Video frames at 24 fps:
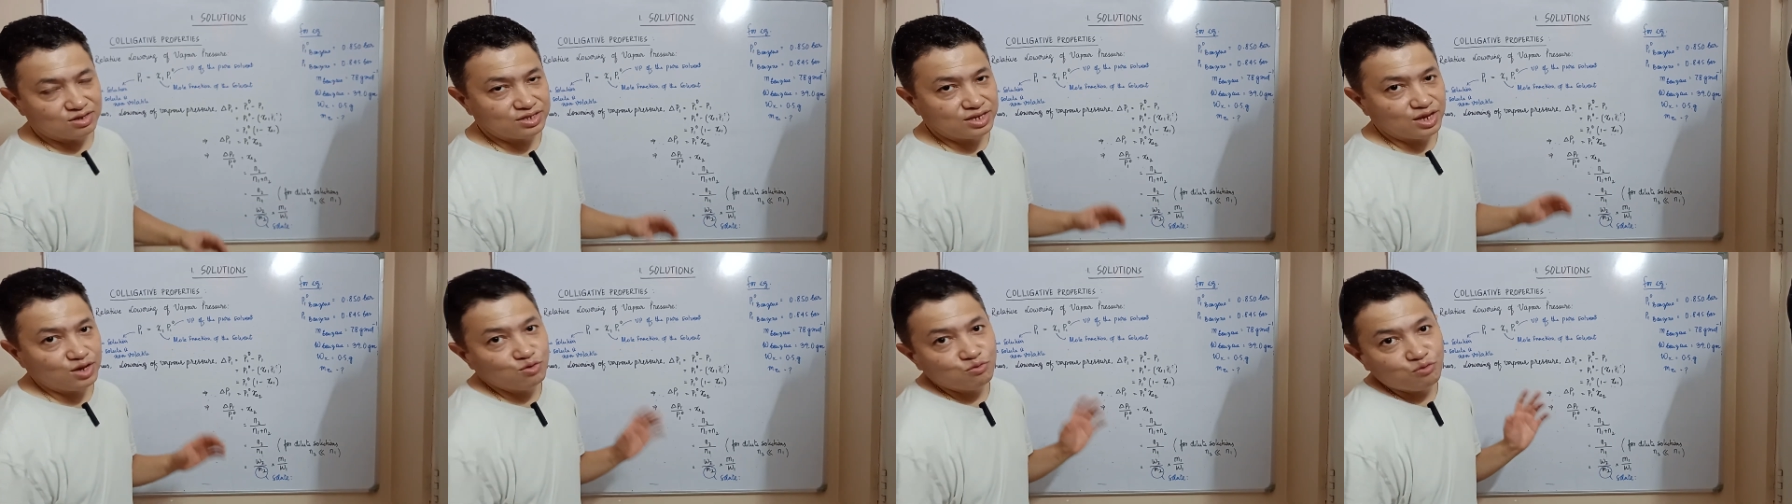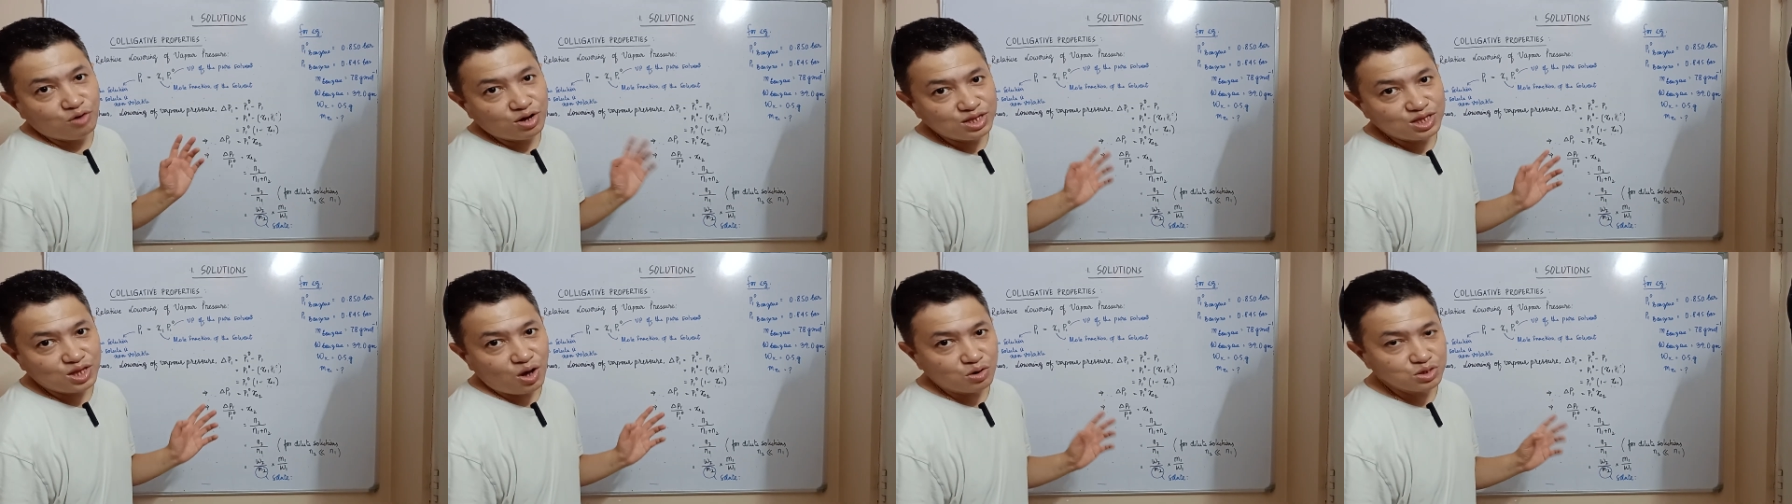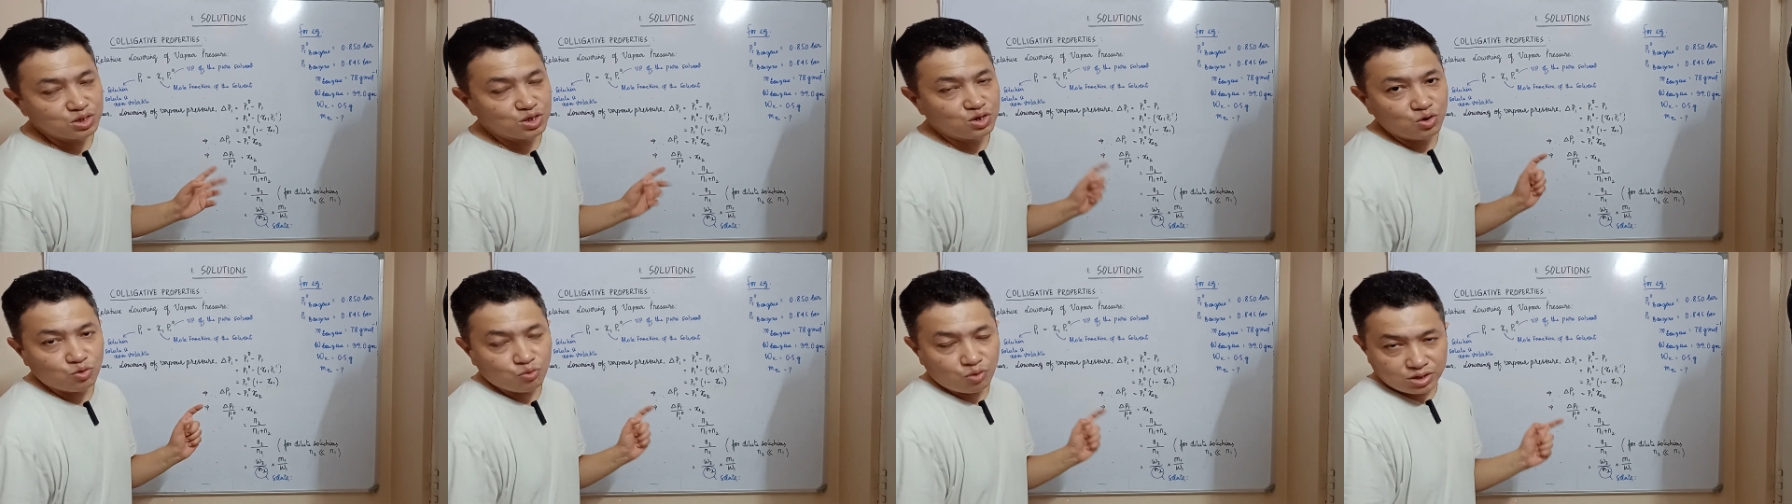Saying
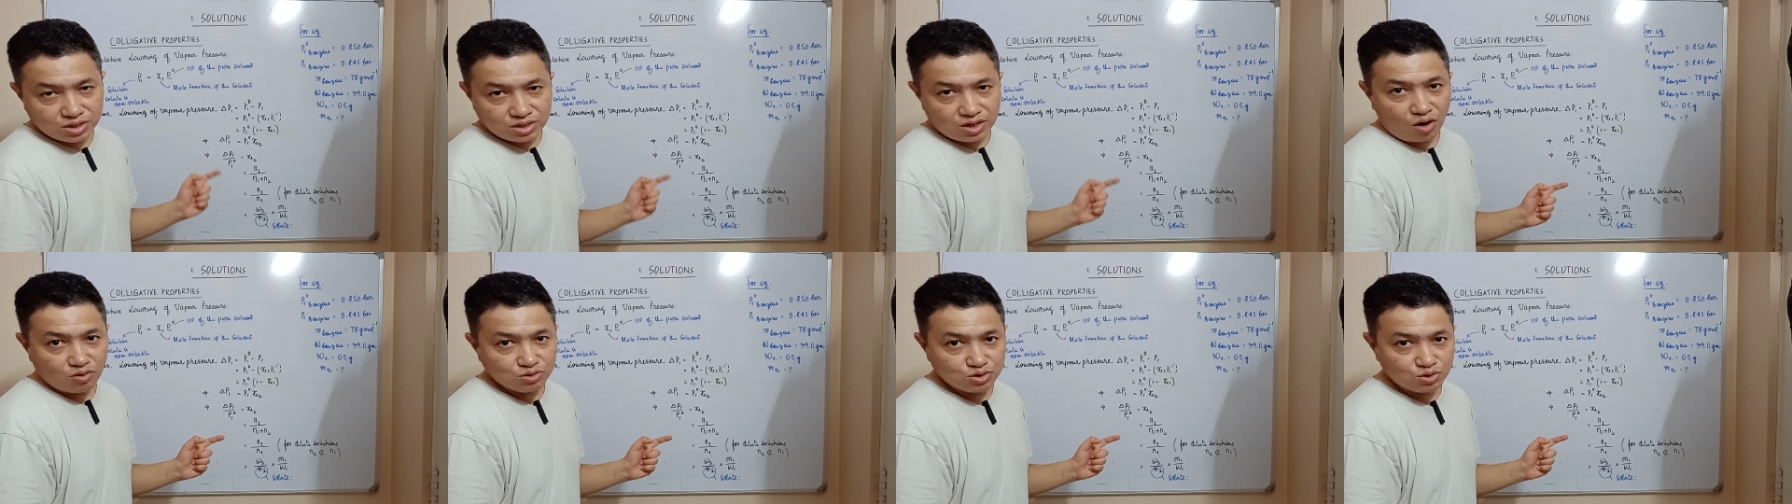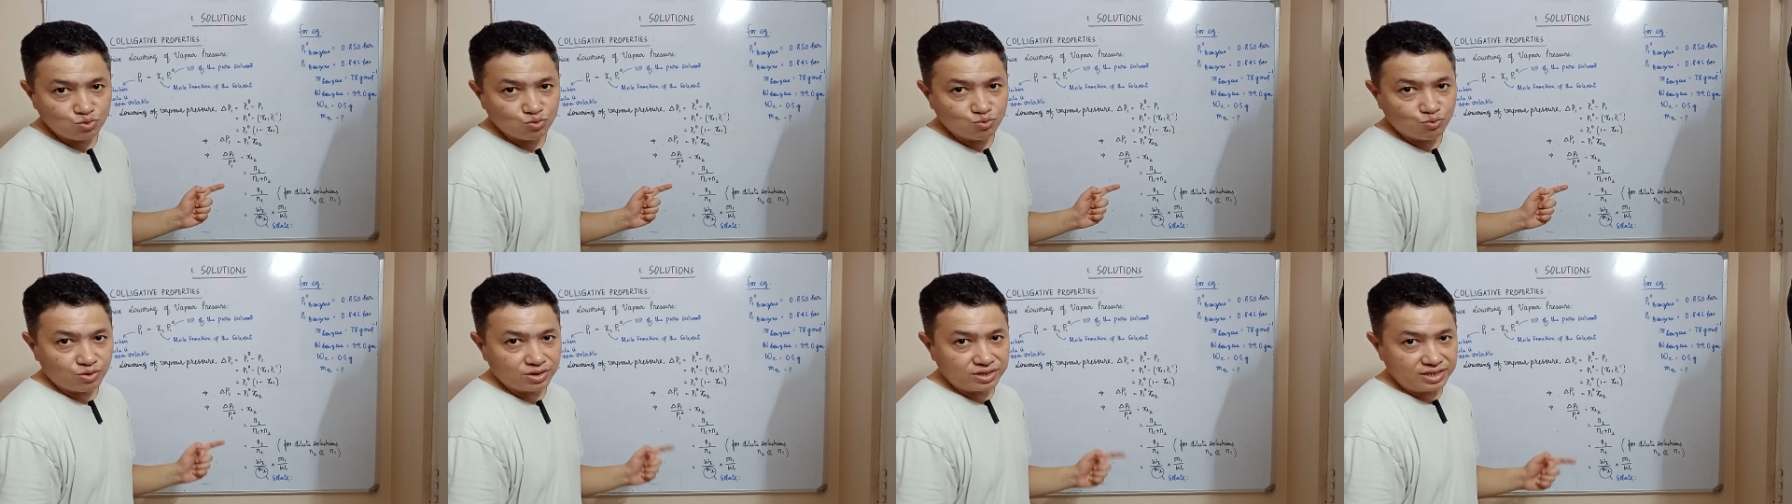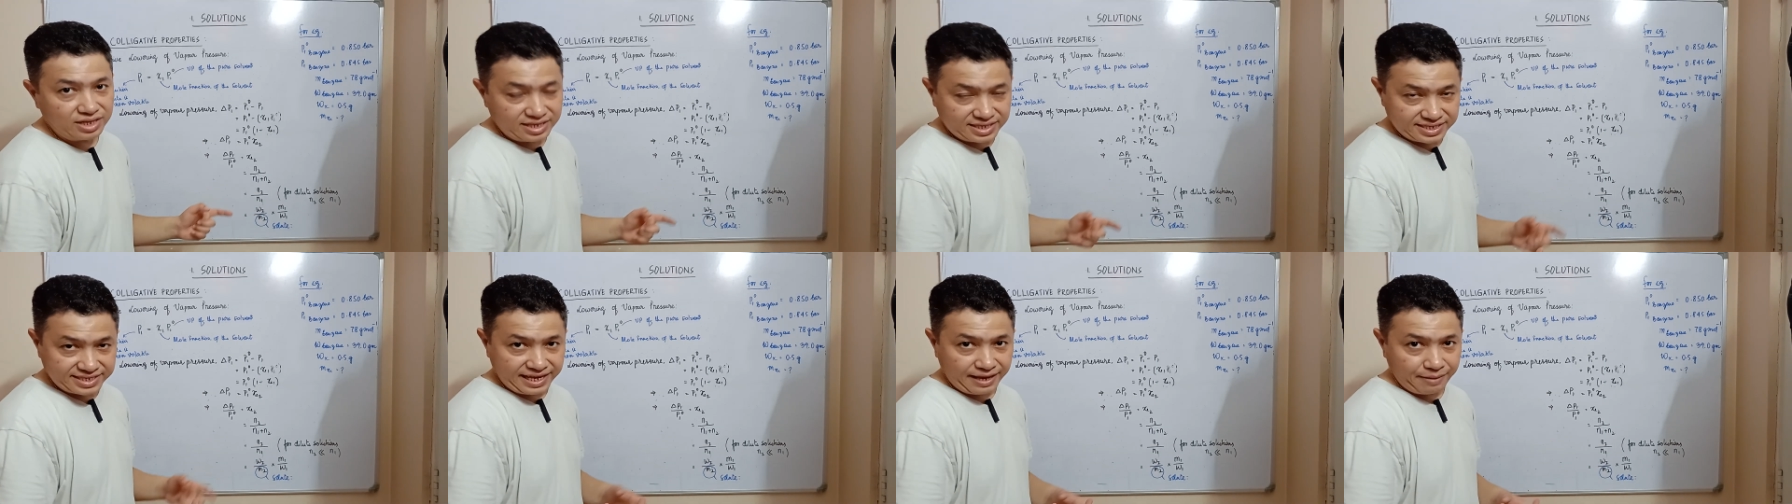1000 or
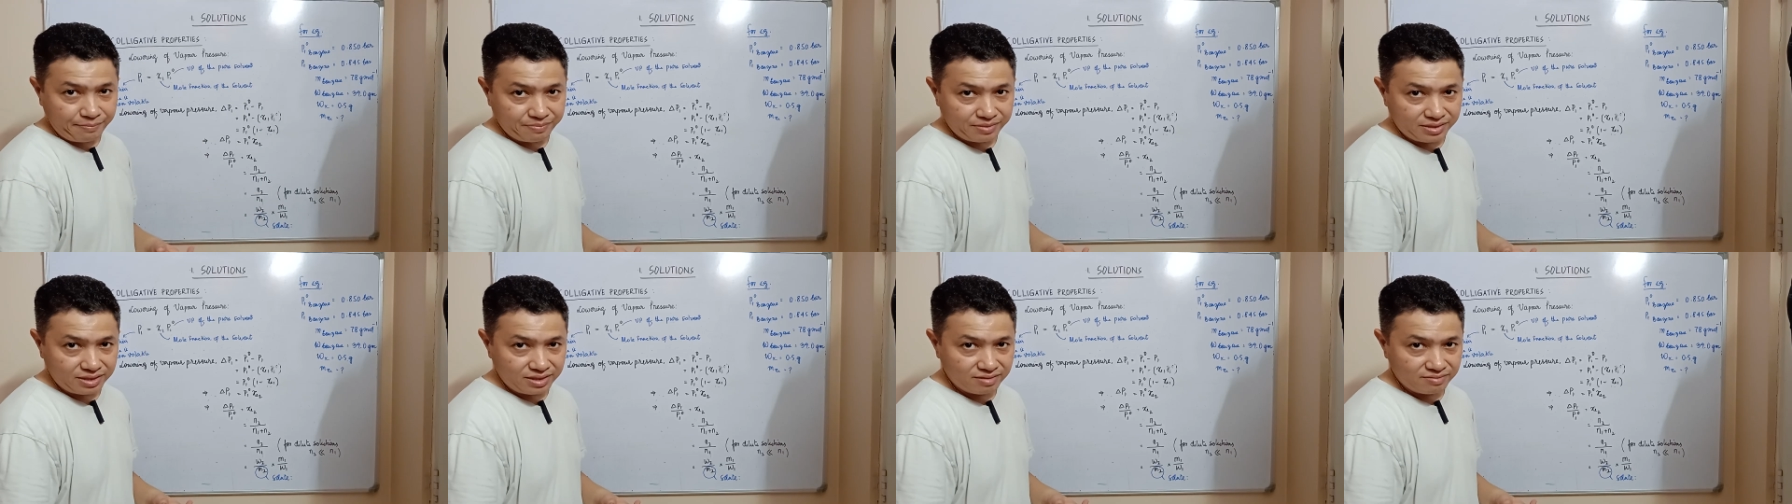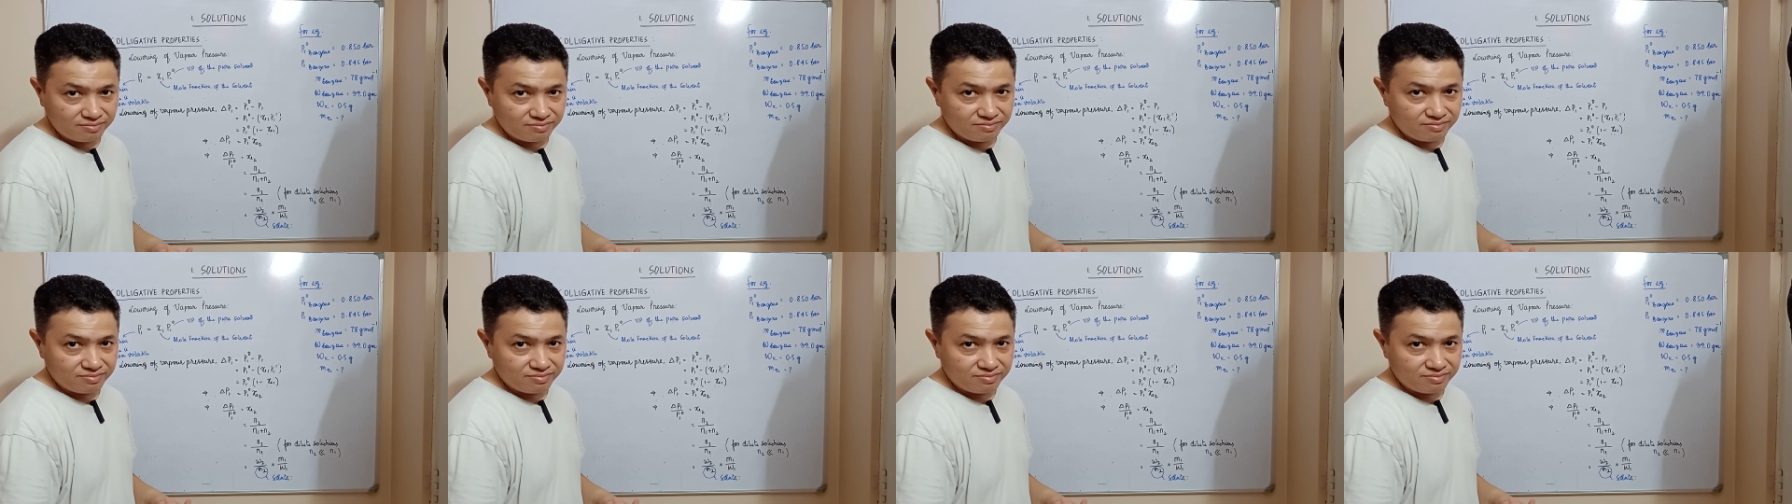1001, it's same.